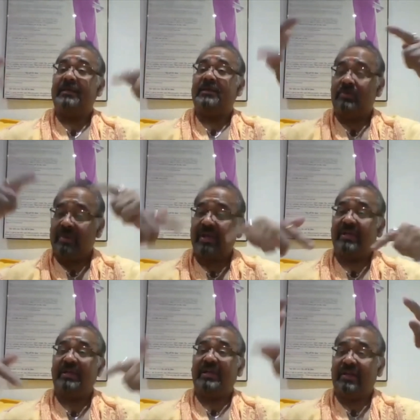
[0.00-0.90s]
to get
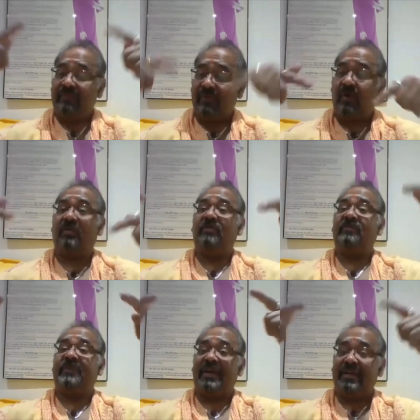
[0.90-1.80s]
involved,
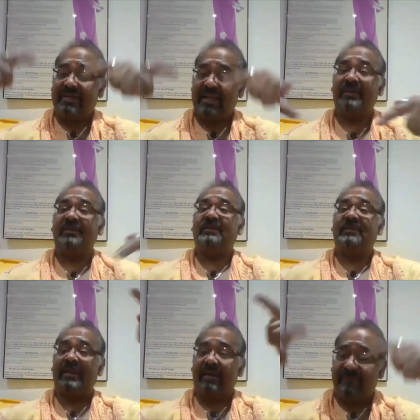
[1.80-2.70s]
entangled,
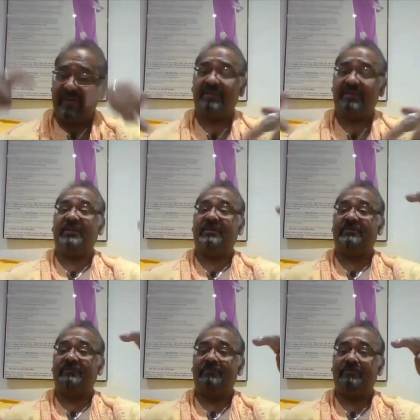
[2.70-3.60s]
affected
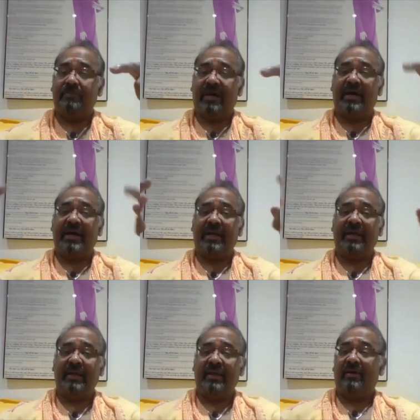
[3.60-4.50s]
by
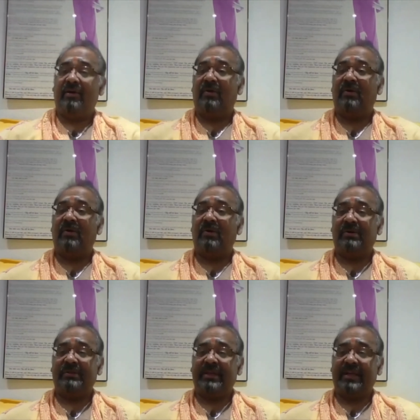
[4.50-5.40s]
all the
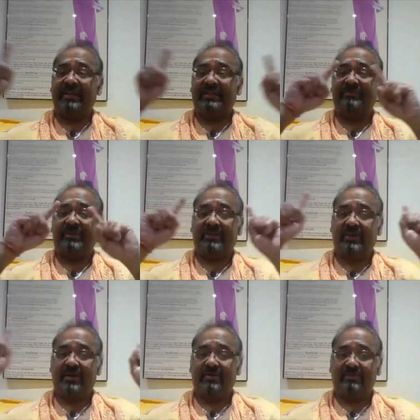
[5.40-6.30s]
negativity
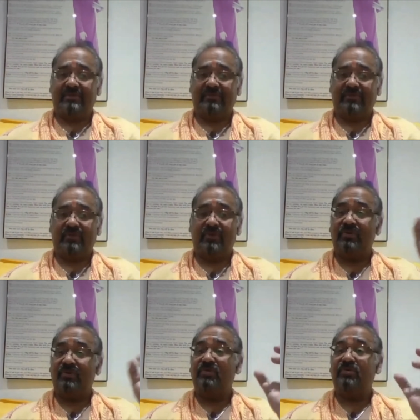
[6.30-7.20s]
around. So
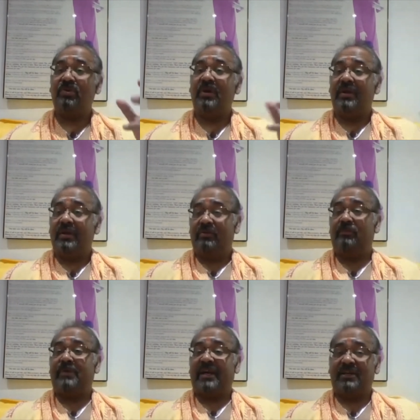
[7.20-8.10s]
you
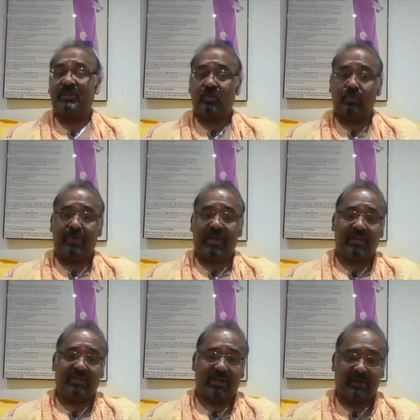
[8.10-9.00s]
practice
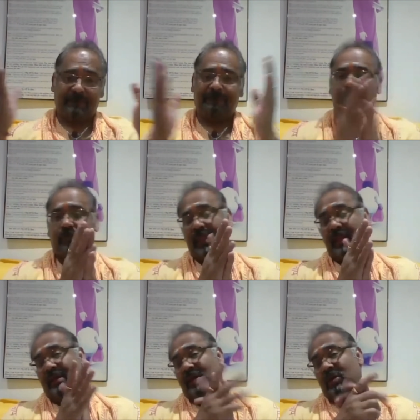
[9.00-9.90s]
Upeksha.
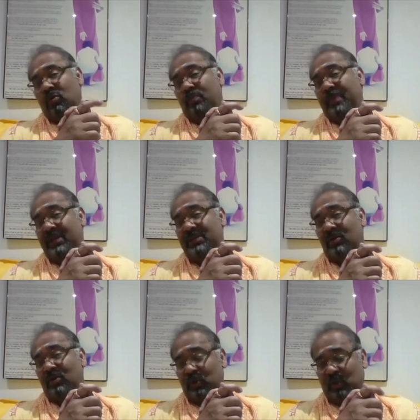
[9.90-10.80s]
Upeksha
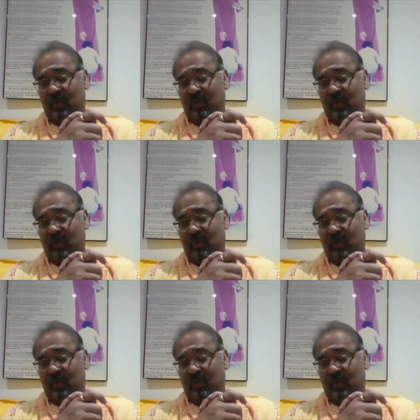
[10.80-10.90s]
also,